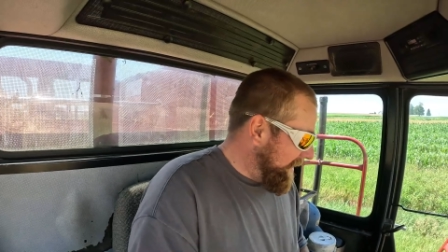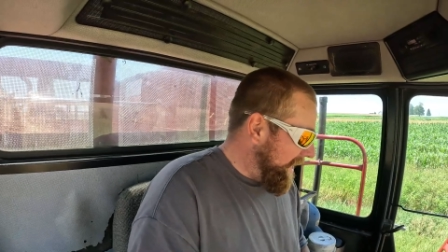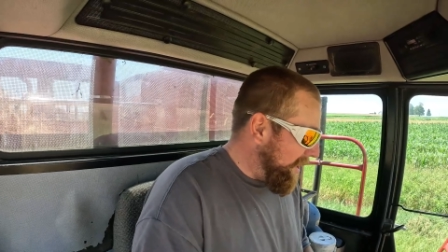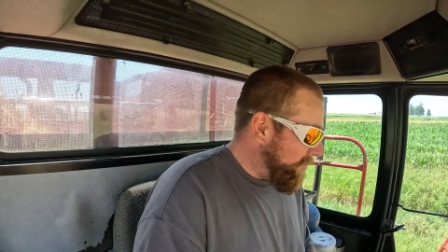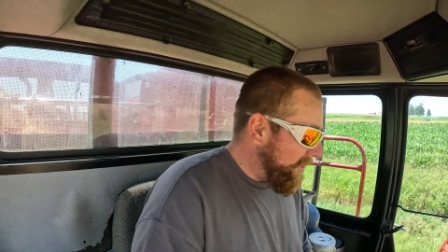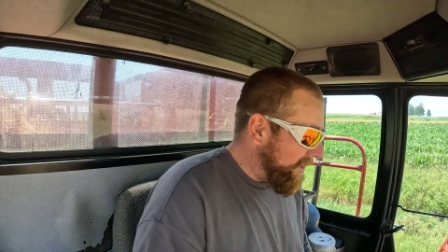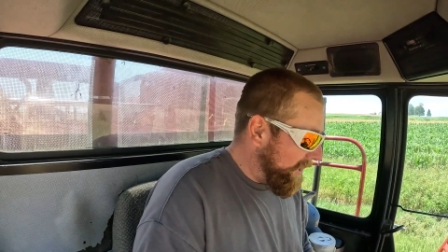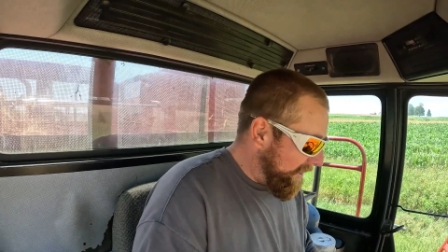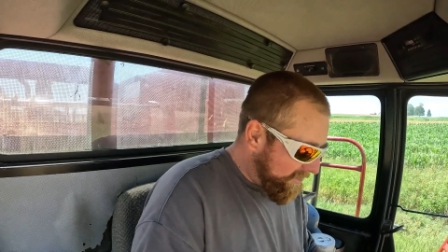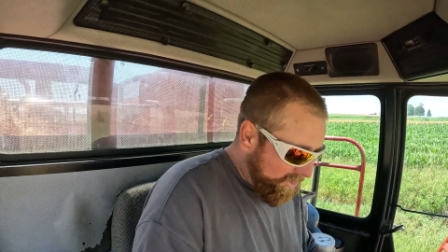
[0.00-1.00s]
yeah, we're going
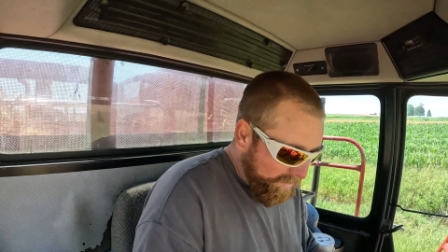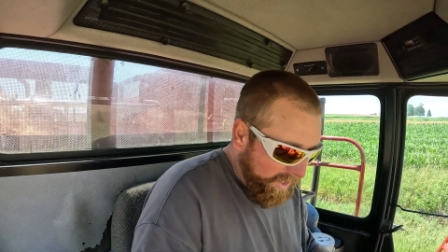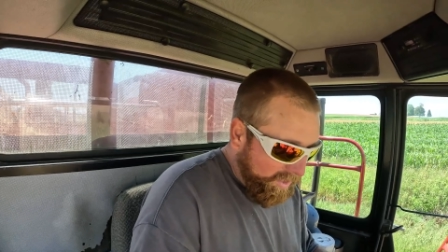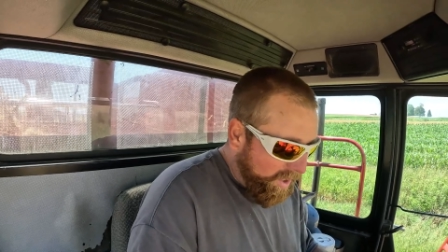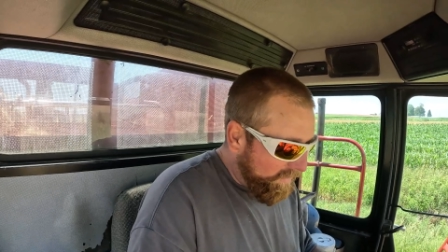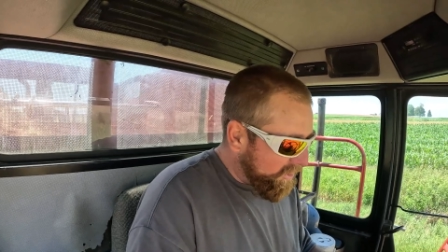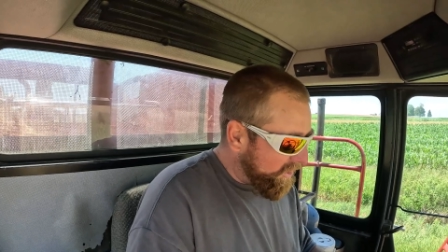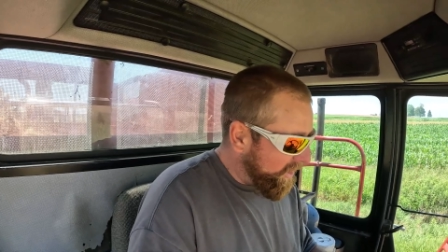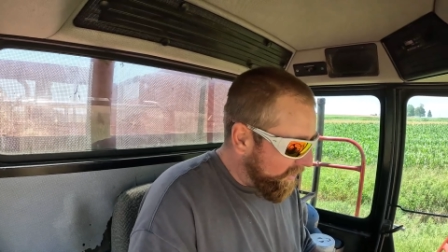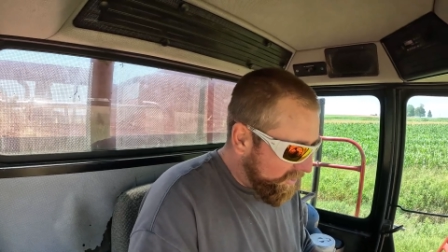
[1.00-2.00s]
to get some wheat
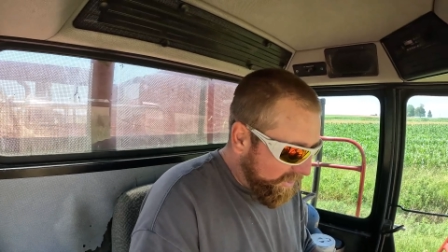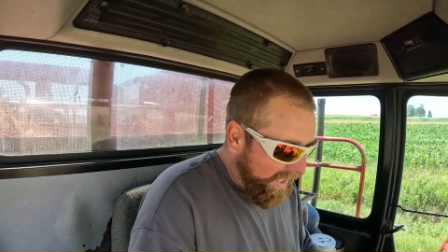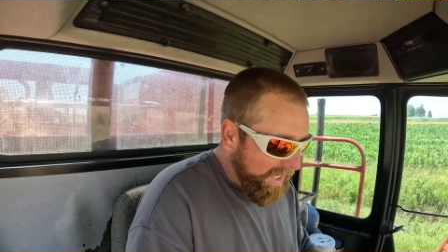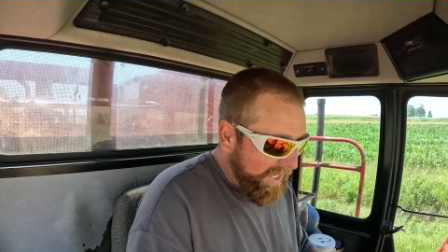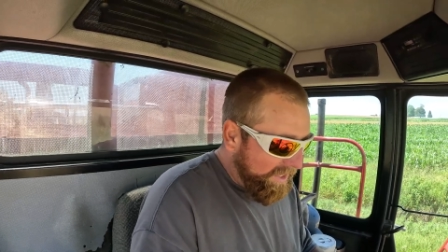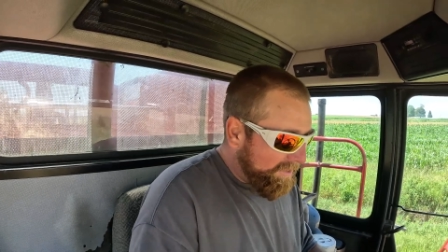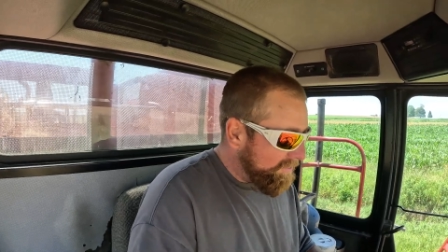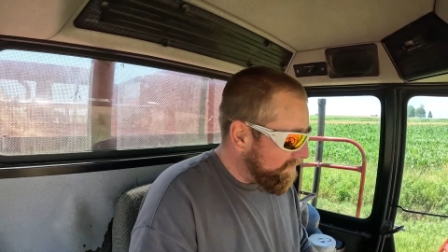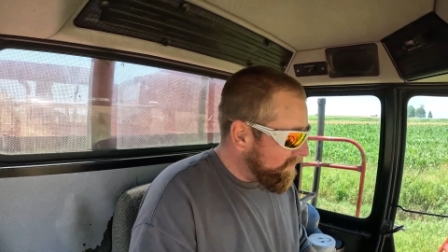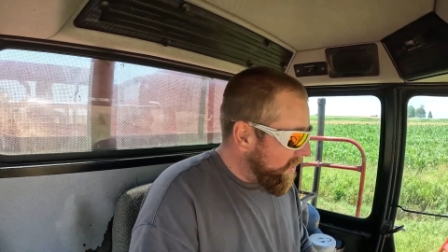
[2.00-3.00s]
harvested here today.
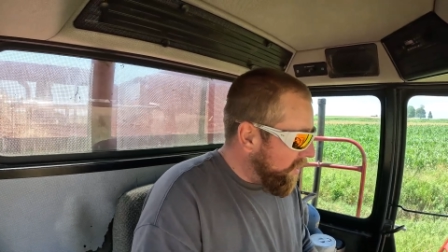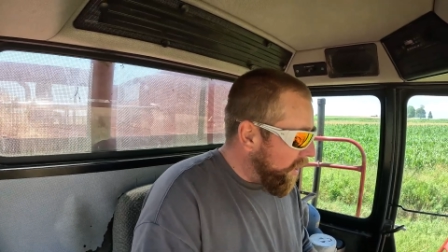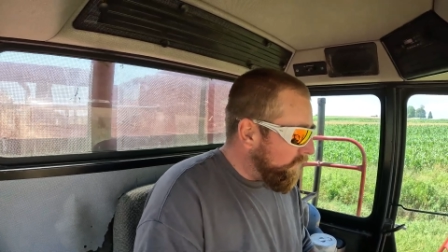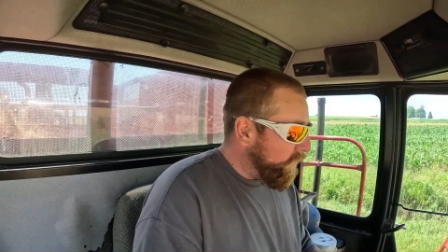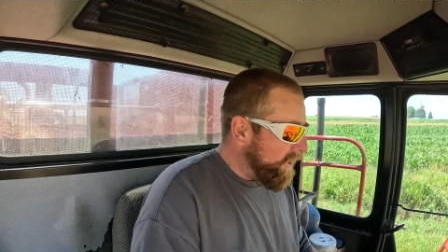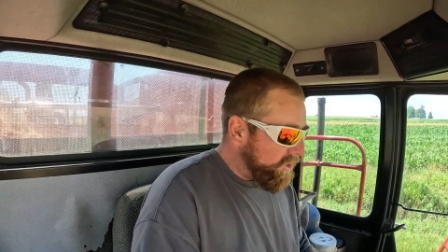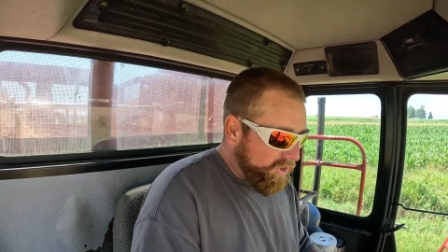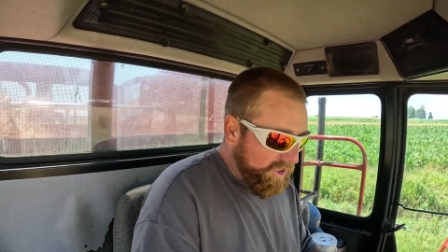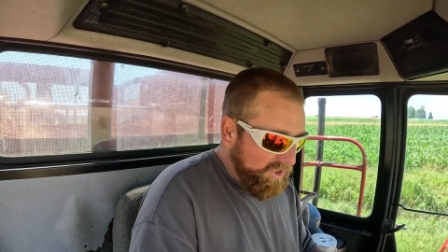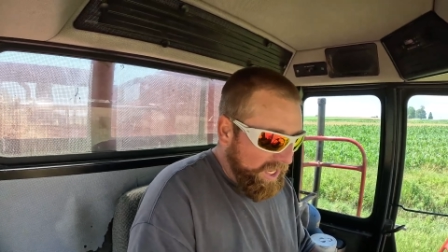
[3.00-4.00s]
Hopefully it's a
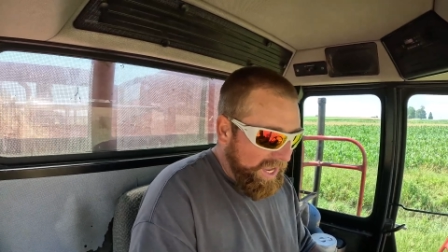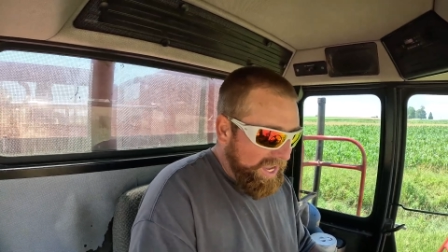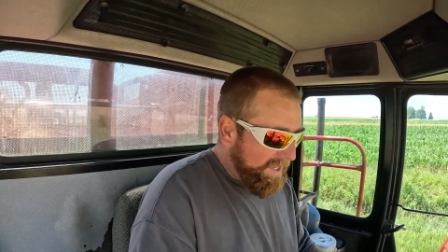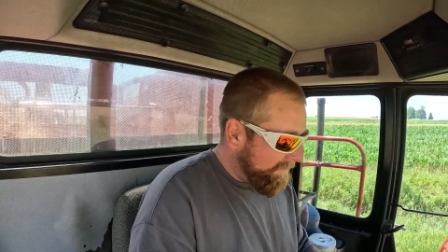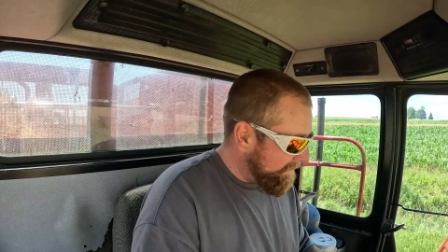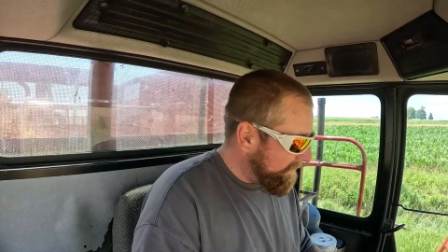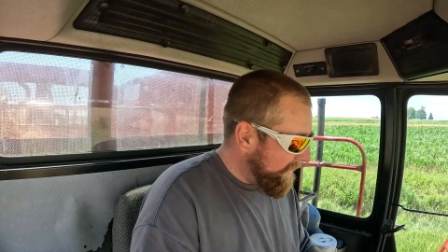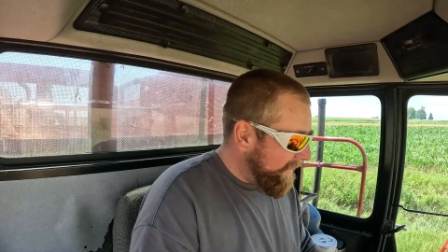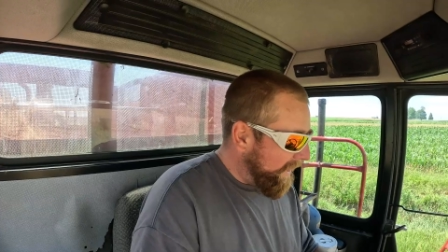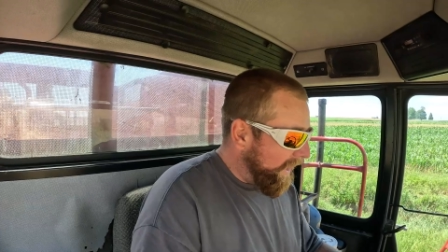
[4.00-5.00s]
good day,
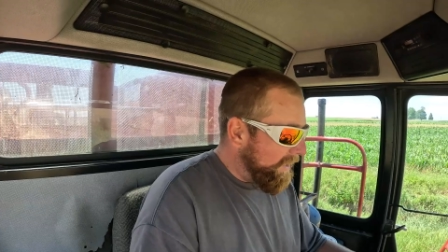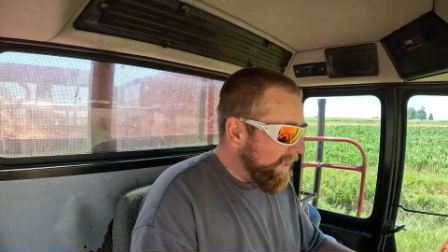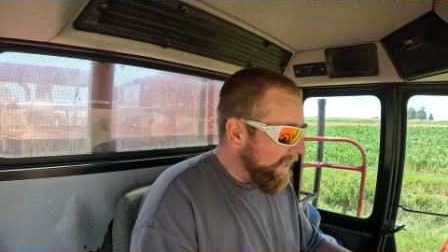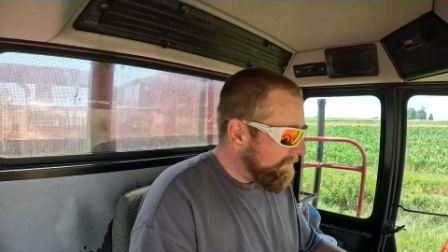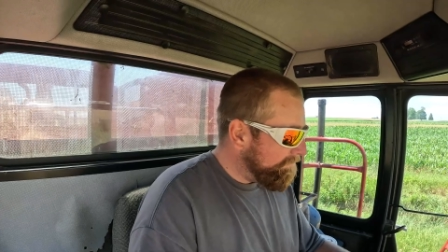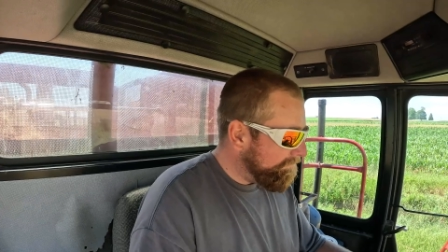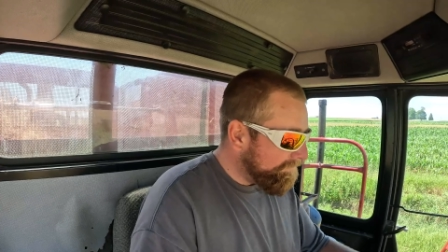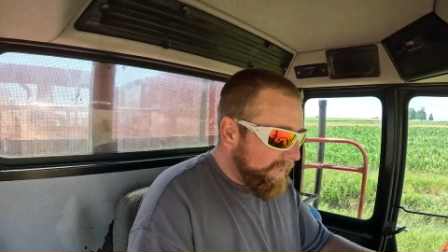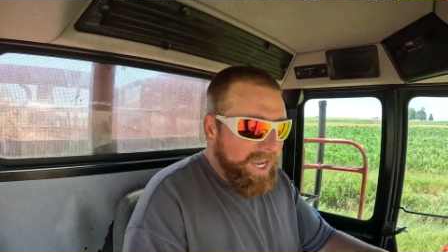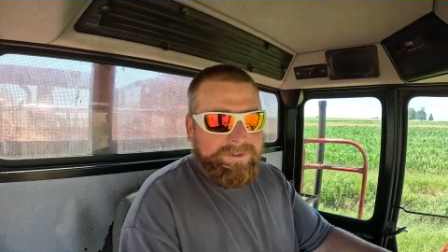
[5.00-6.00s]
and
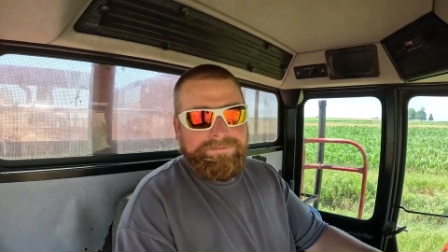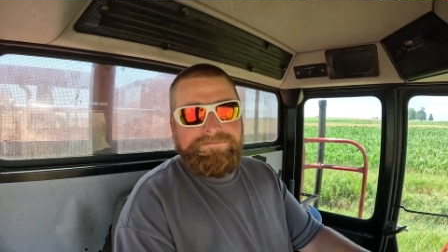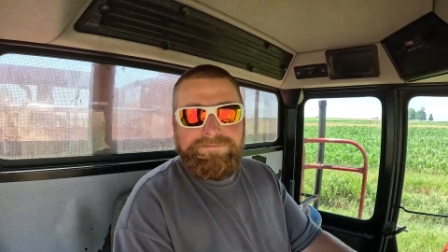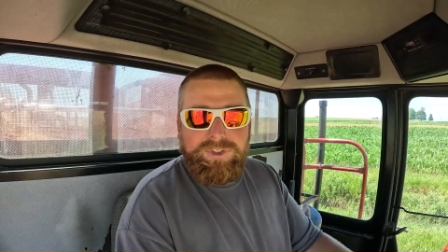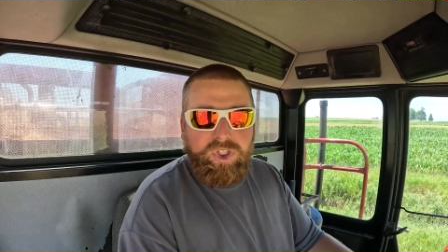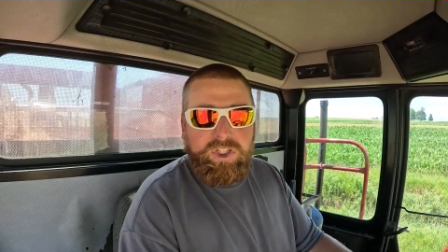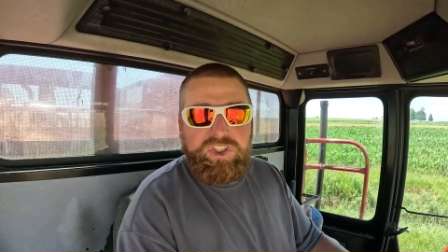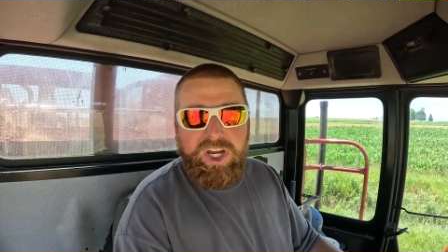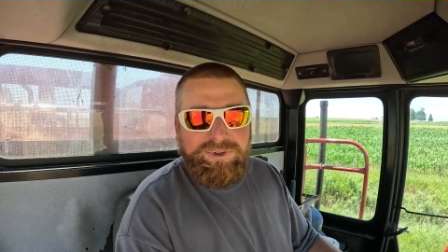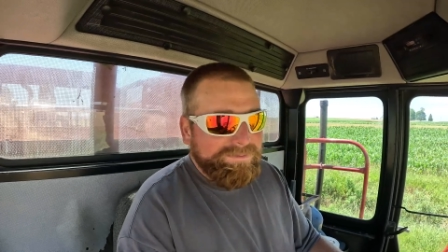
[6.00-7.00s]
yeah, enjoy the
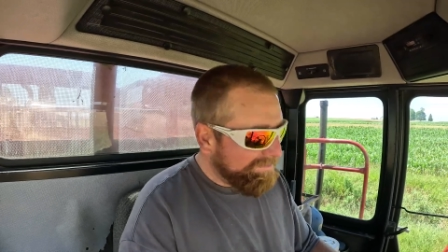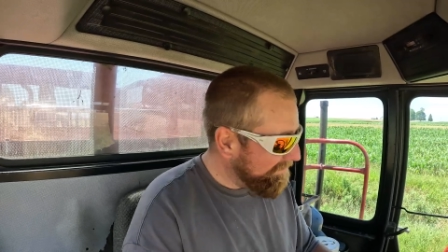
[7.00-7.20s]
show.